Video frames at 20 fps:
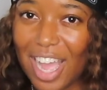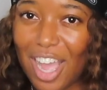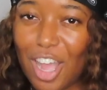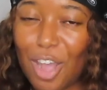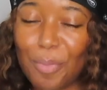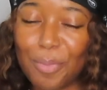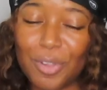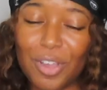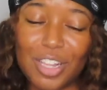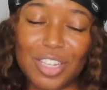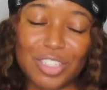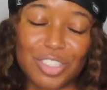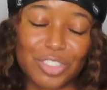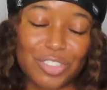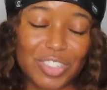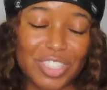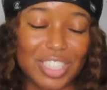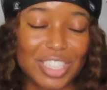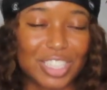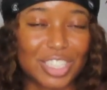I hope you all
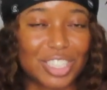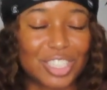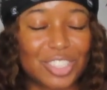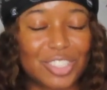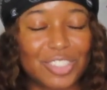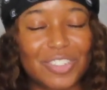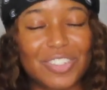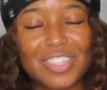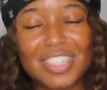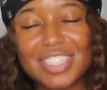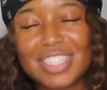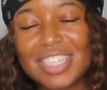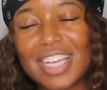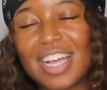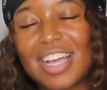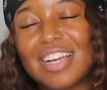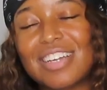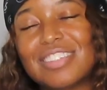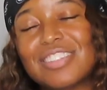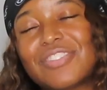enjoyed these story
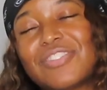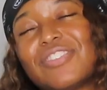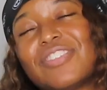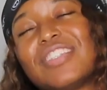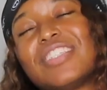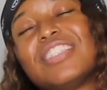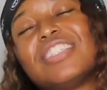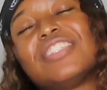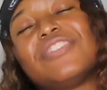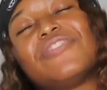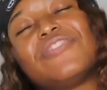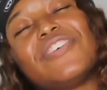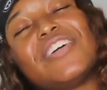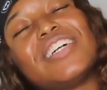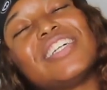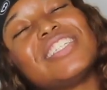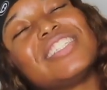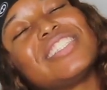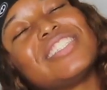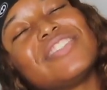times for this
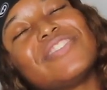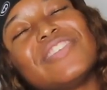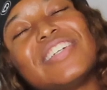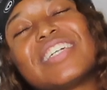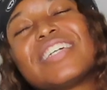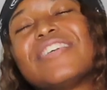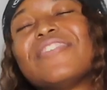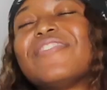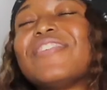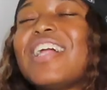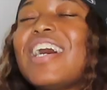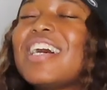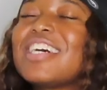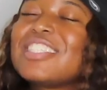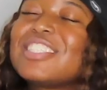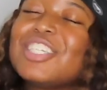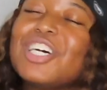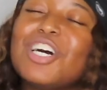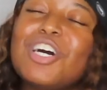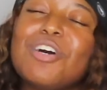first week of
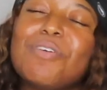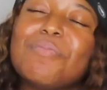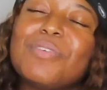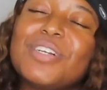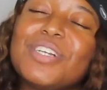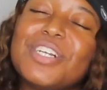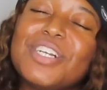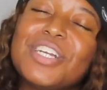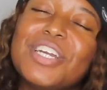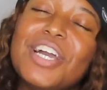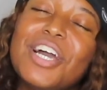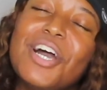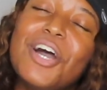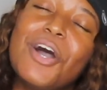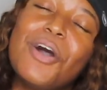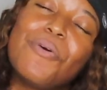Vlogtober.